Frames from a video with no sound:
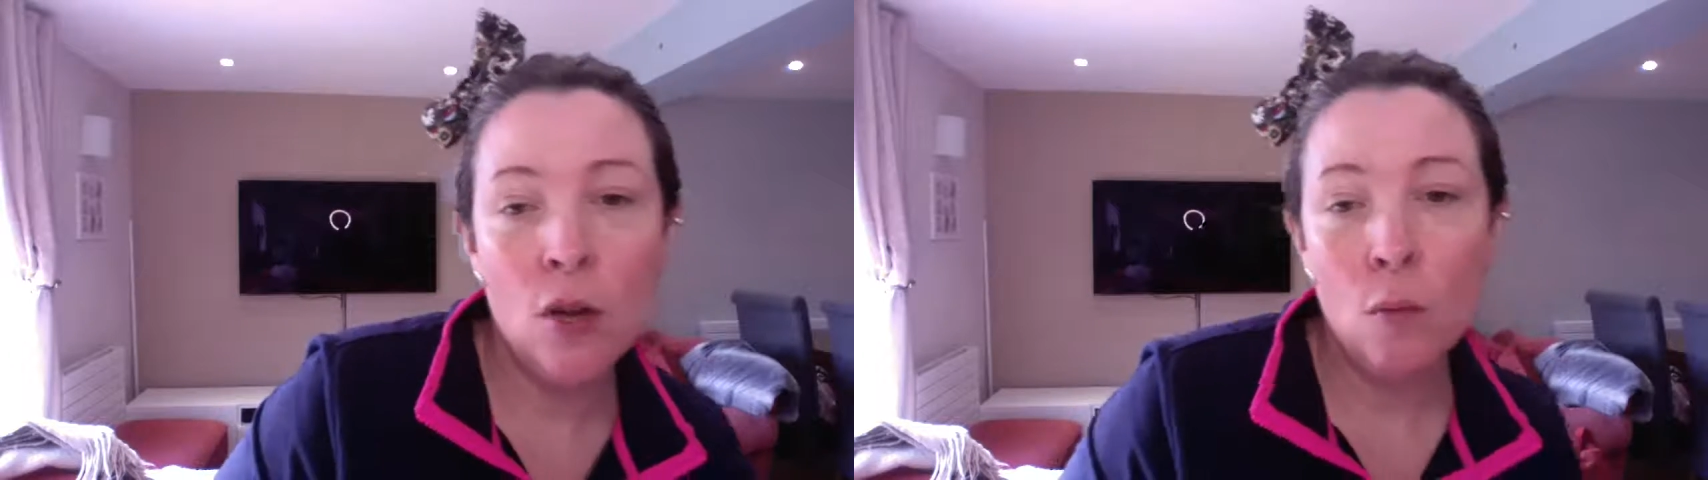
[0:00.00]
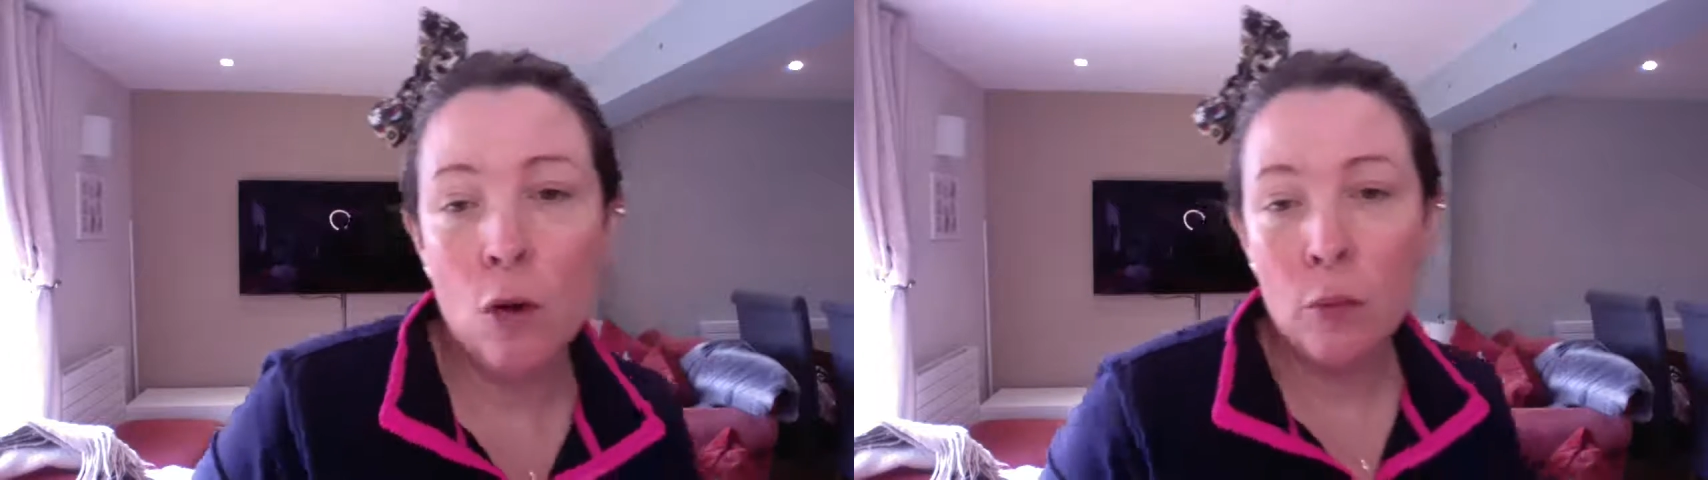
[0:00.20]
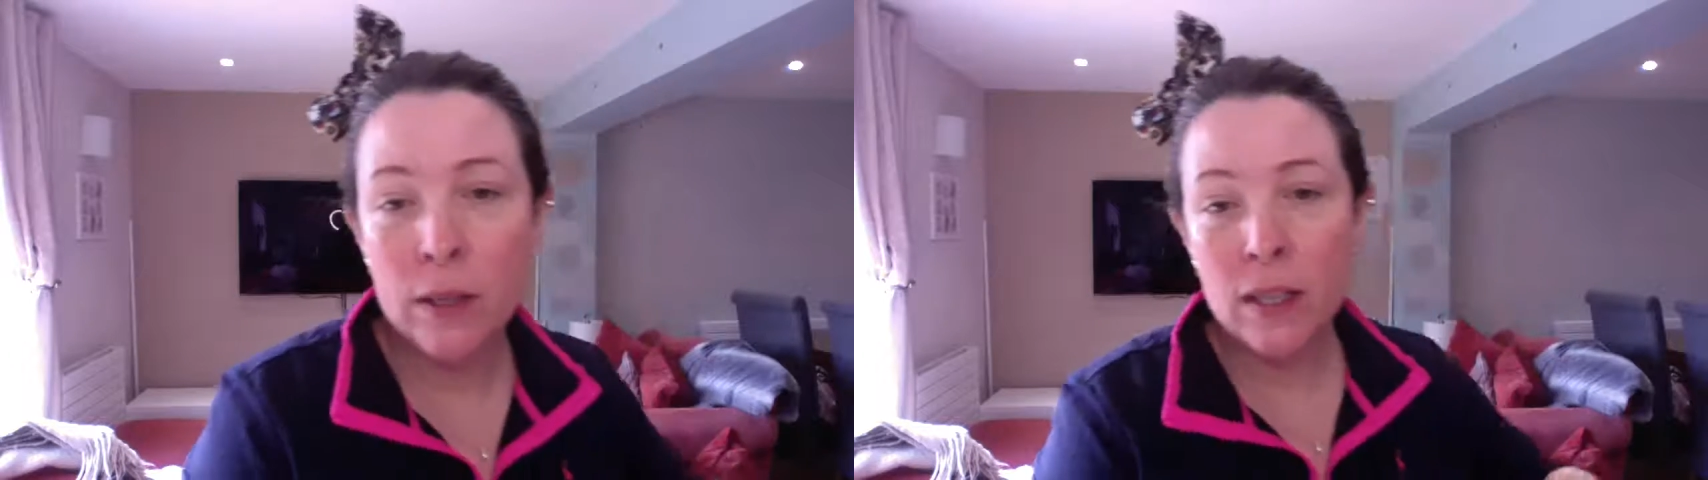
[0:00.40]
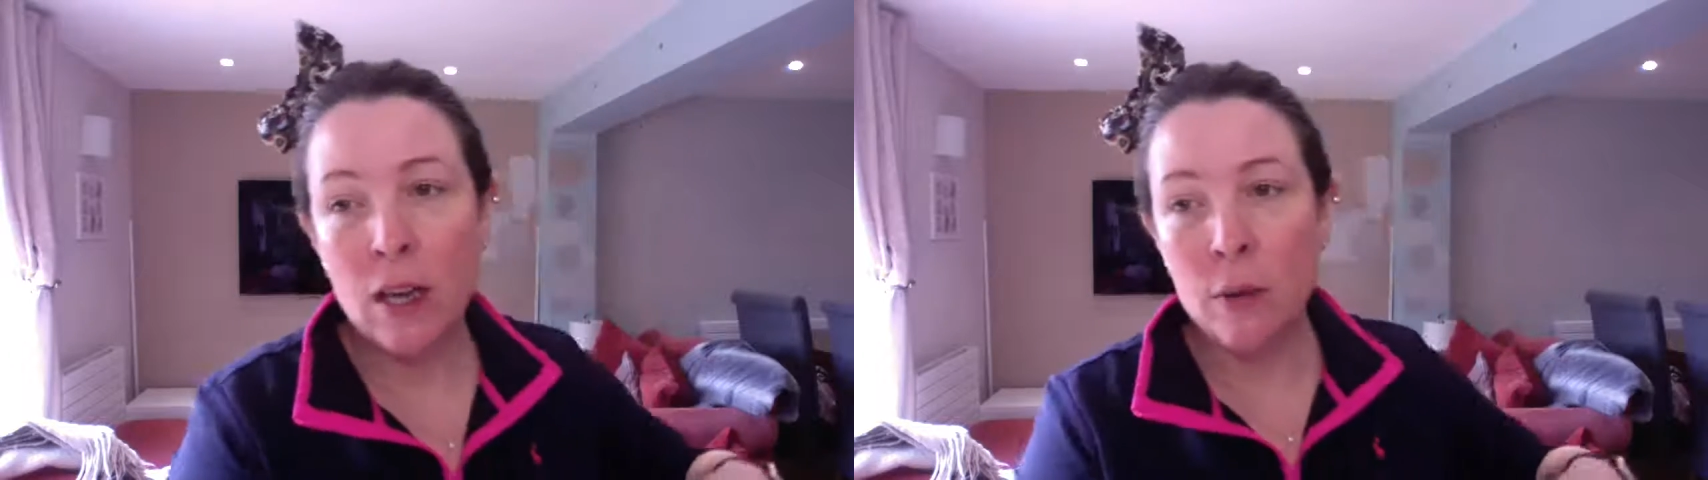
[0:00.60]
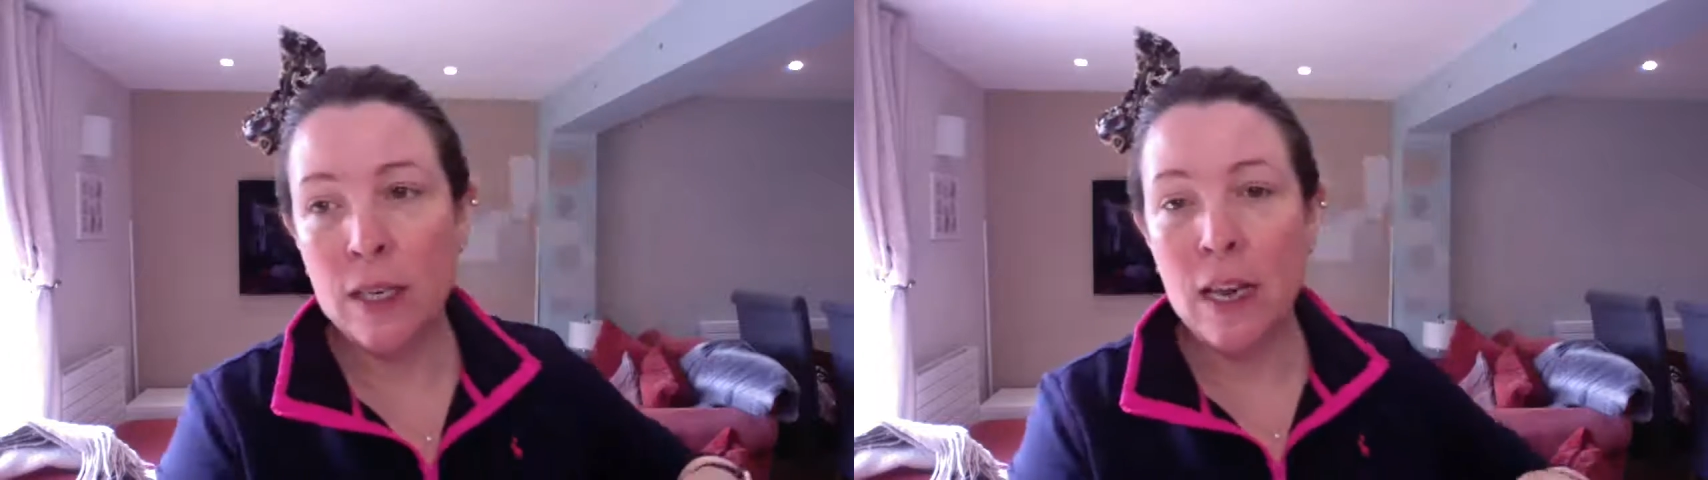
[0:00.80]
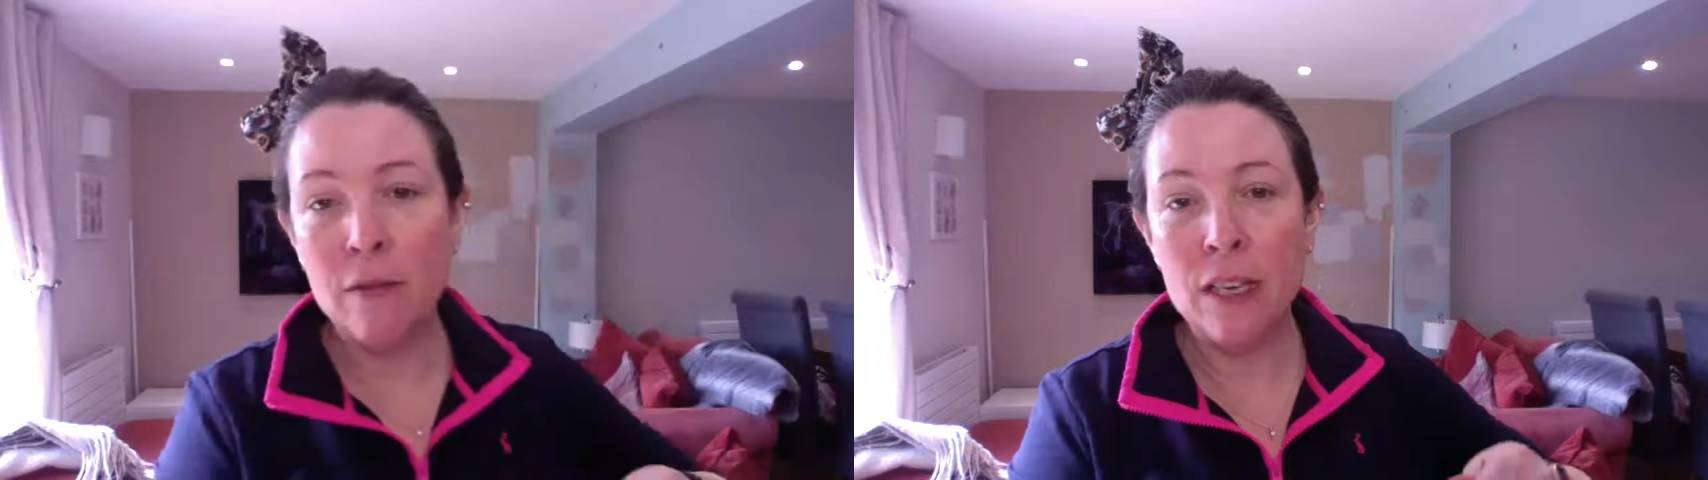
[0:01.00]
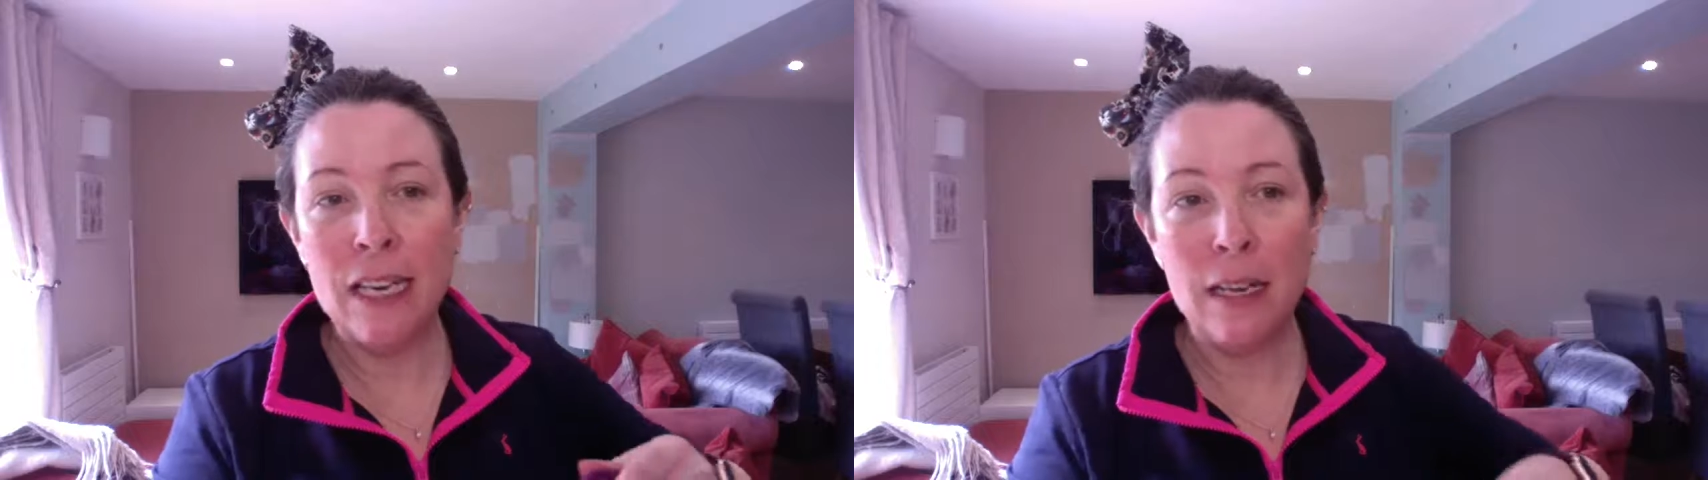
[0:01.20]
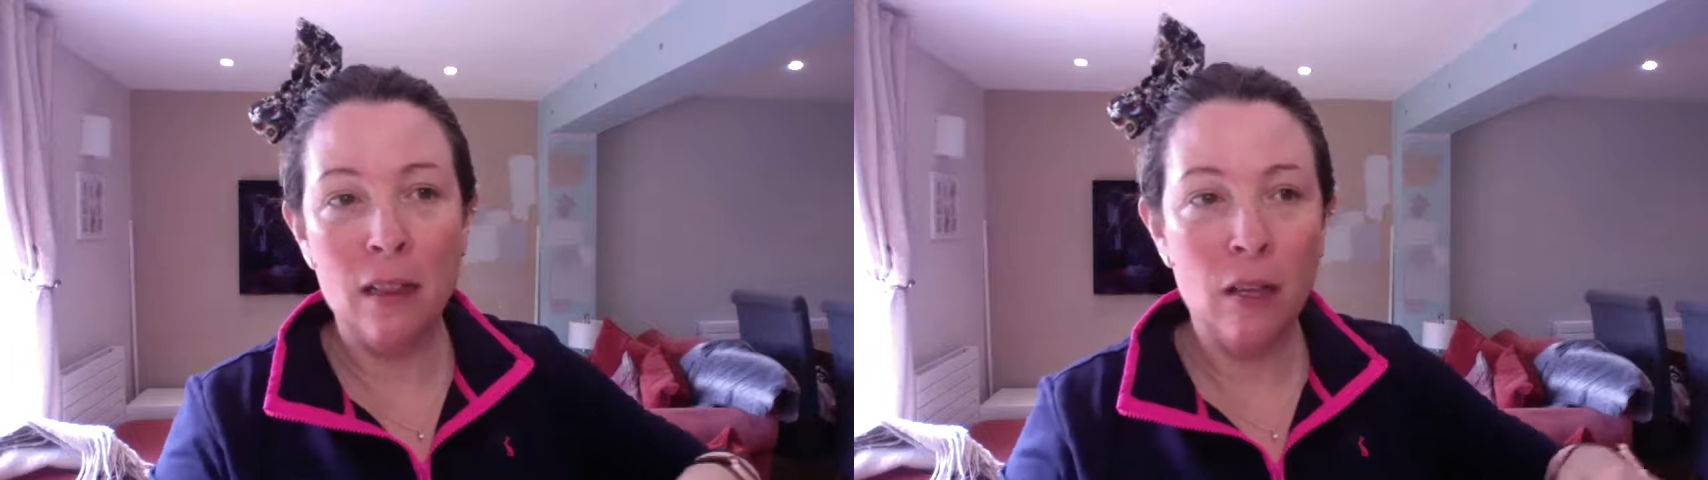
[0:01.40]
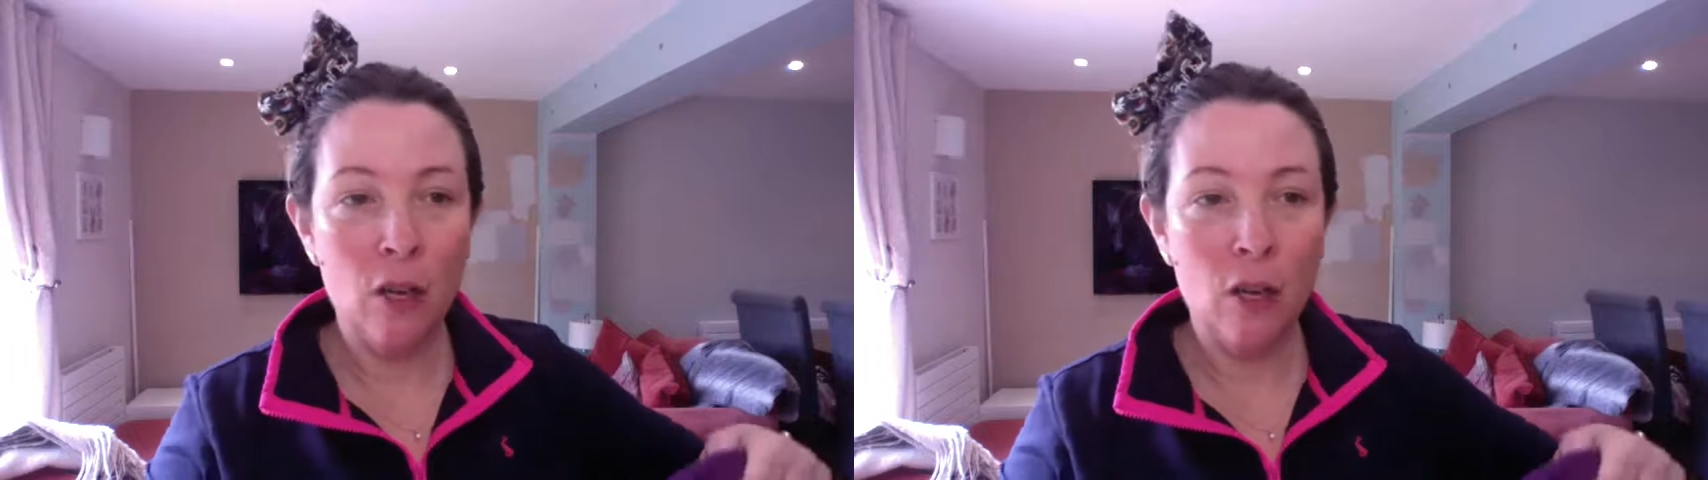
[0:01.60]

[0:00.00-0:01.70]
While we say I would never needle